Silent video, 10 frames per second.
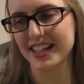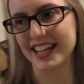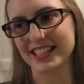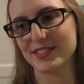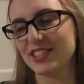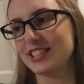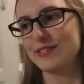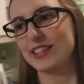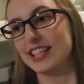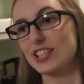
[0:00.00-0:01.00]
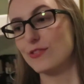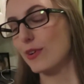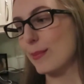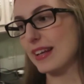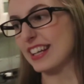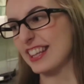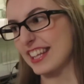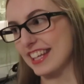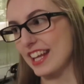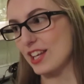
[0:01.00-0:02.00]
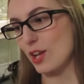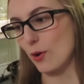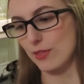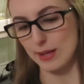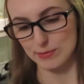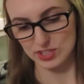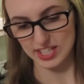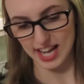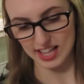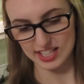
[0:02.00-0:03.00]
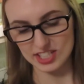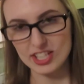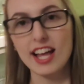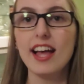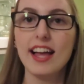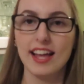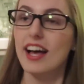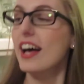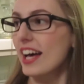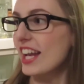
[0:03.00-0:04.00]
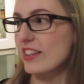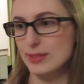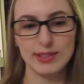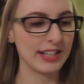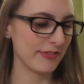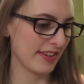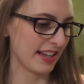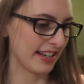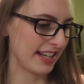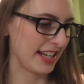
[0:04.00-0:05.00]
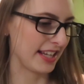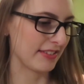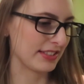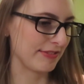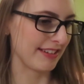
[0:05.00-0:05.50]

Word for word: you guys, we just finished filming the No Thumbs Challenge. And it was pretty fun. It was